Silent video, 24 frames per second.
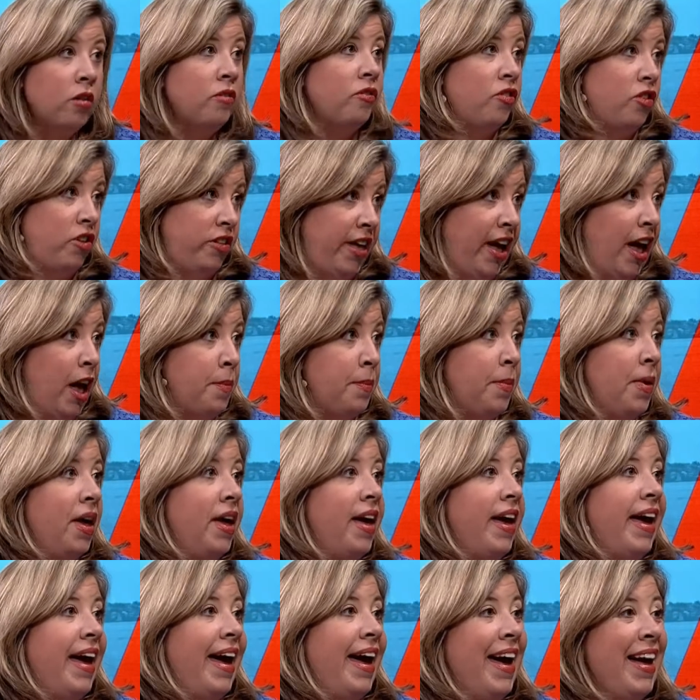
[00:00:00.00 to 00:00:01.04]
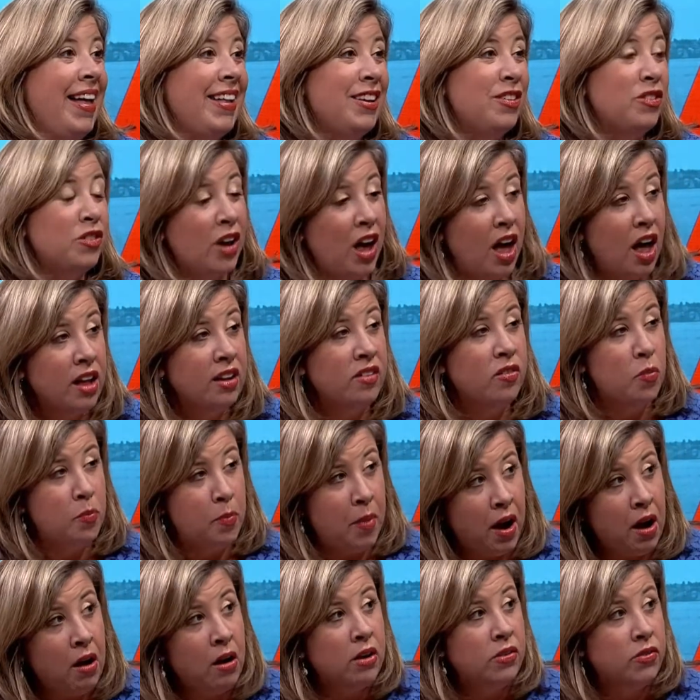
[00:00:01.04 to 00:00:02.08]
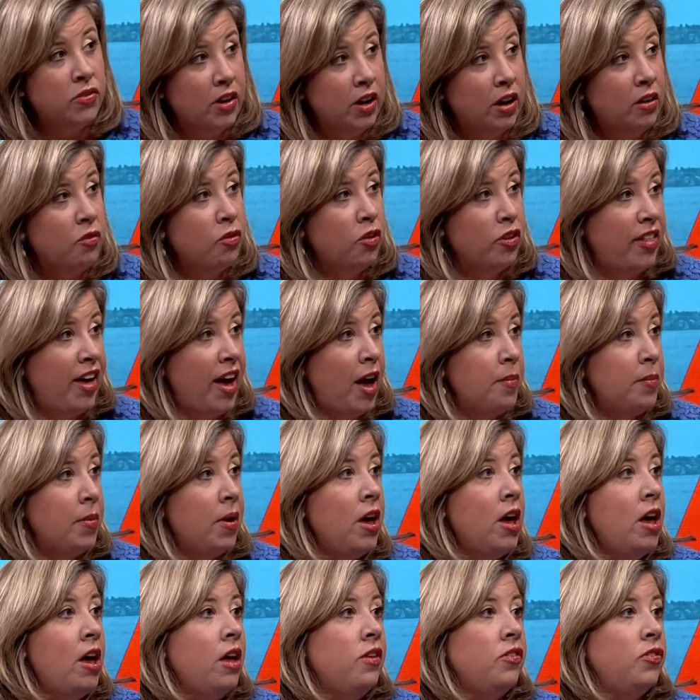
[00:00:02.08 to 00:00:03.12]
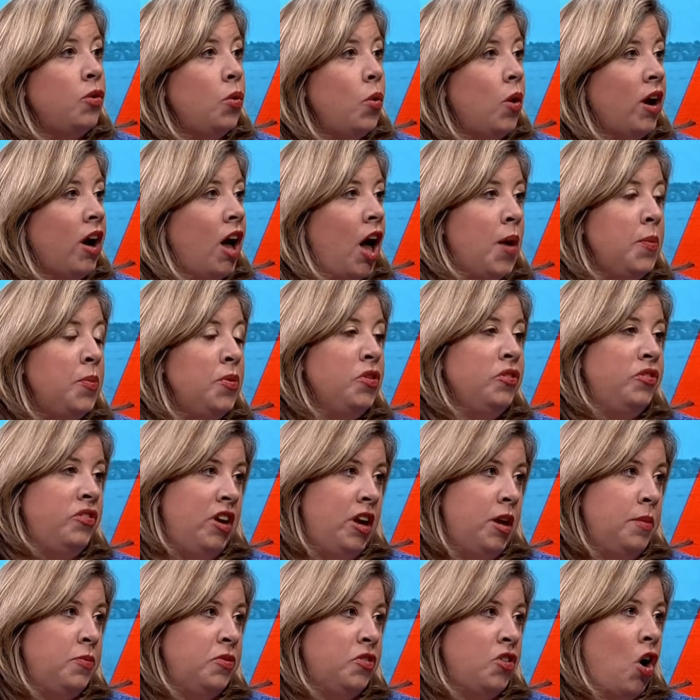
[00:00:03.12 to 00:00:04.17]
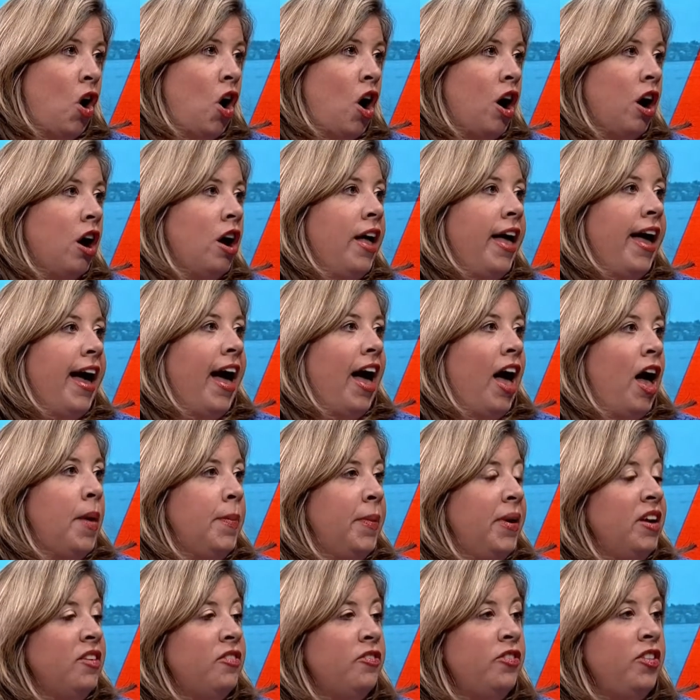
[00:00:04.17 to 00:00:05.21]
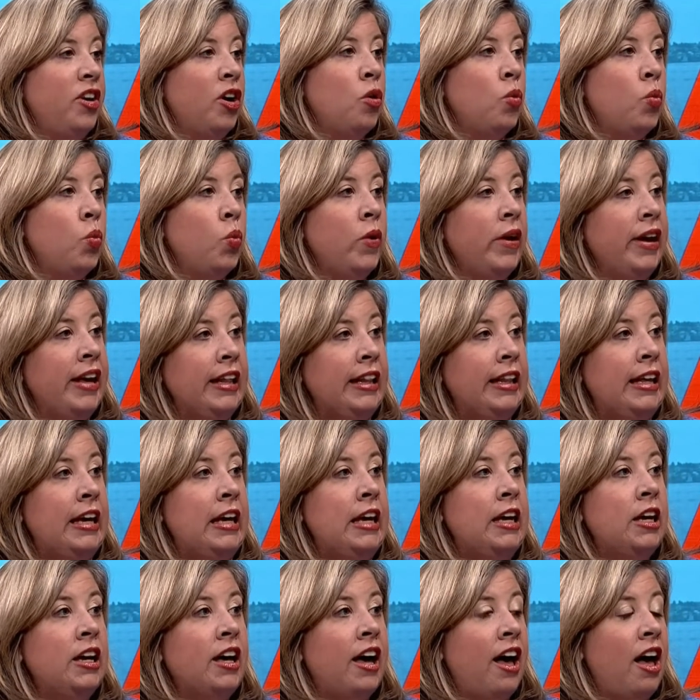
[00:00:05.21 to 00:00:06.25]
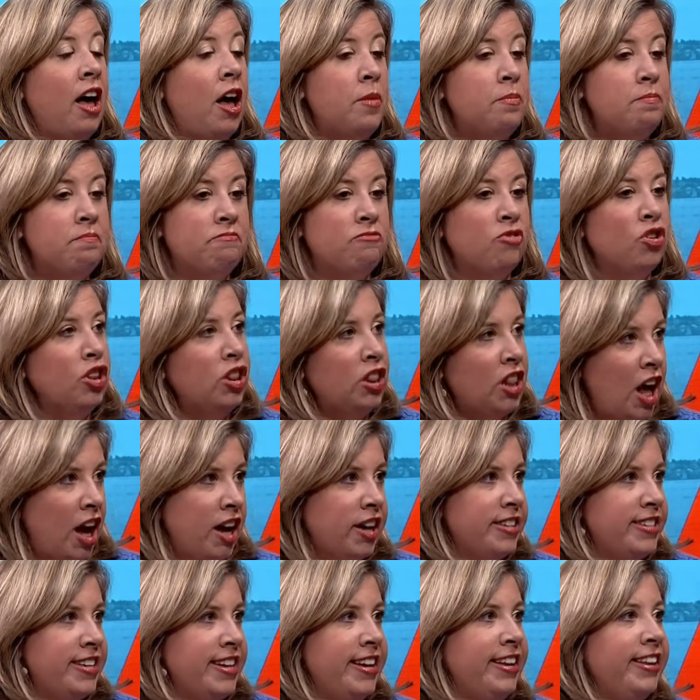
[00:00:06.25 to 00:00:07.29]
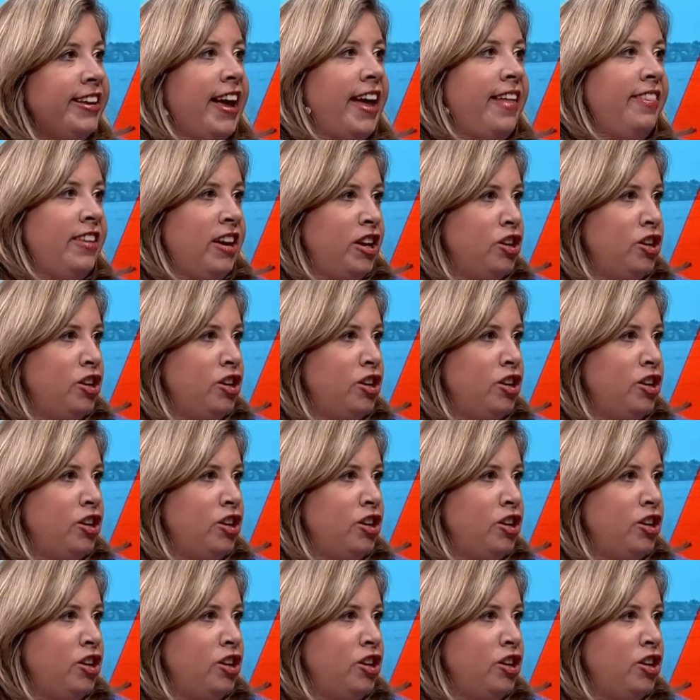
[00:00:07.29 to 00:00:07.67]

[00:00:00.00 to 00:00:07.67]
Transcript: for them and it's kind of embarrassing for them. So a couple tips are um, if they're really um, reluctant and they